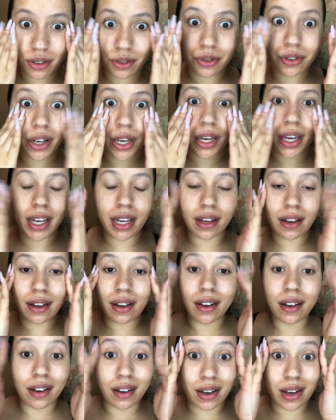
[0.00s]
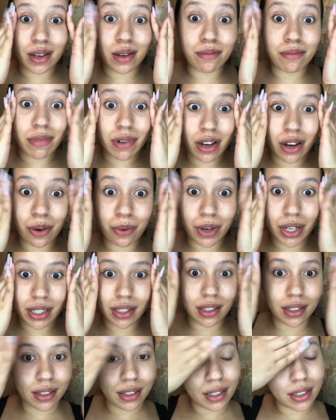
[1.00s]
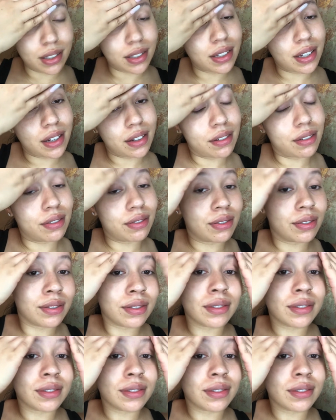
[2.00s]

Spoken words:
okay? I am not wasting this stuff.